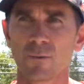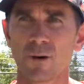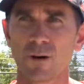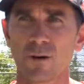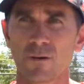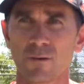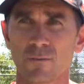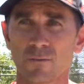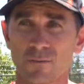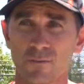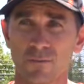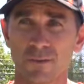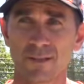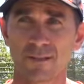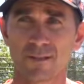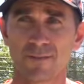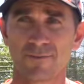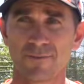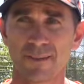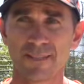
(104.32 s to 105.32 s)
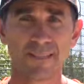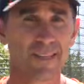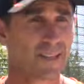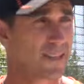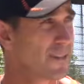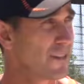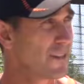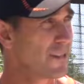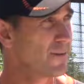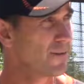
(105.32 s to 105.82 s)
Well,
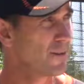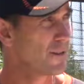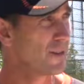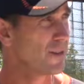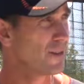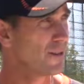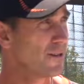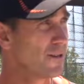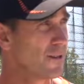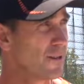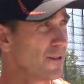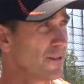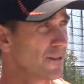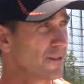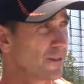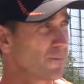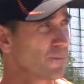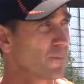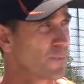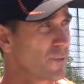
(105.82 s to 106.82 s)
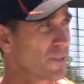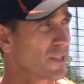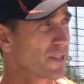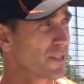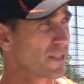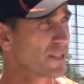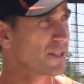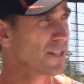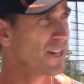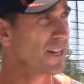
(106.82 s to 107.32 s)
physically, there's
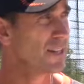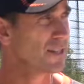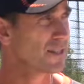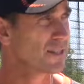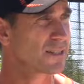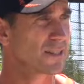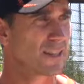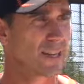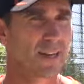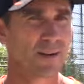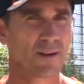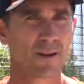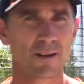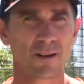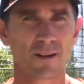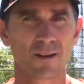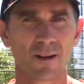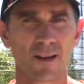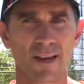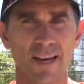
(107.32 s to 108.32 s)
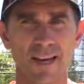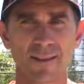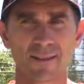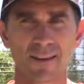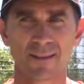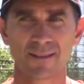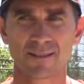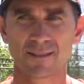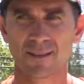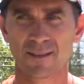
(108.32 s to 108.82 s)
a chance. I don't know how
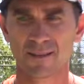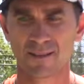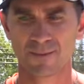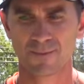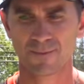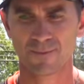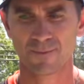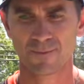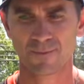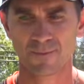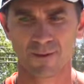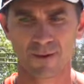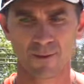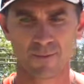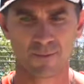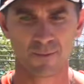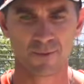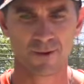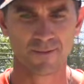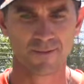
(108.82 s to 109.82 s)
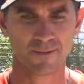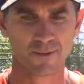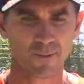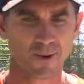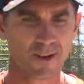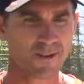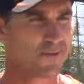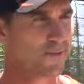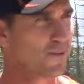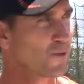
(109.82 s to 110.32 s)
that's going to. I'll have to
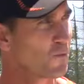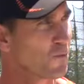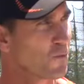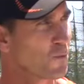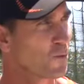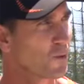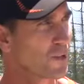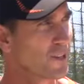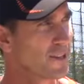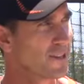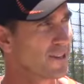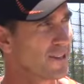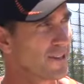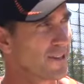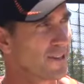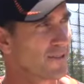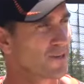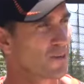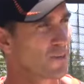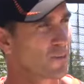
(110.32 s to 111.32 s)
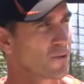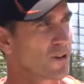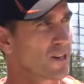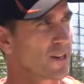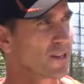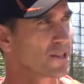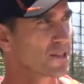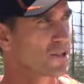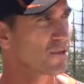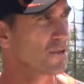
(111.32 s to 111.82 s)
wait for the ruling from
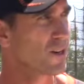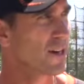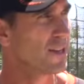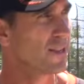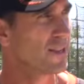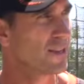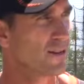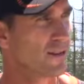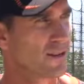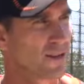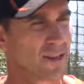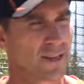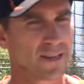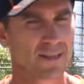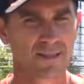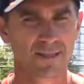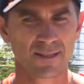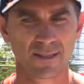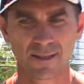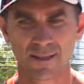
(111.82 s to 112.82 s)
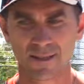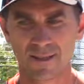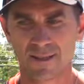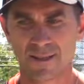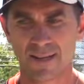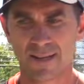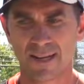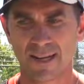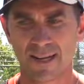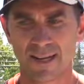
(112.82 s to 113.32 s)
Cricket Australia. I guess that
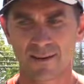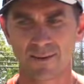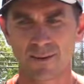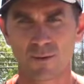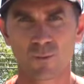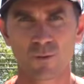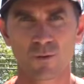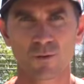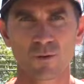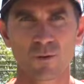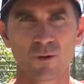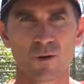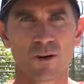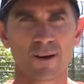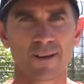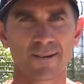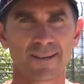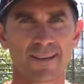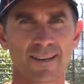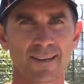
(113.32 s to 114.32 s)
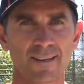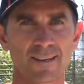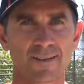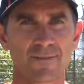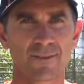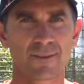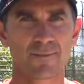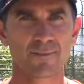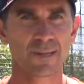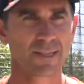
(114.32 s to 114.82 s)
it wouldn't look ideal
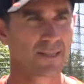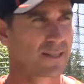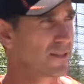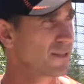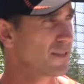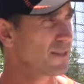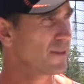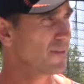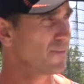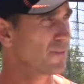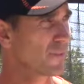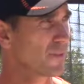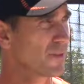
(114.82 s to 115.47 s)
if he missed the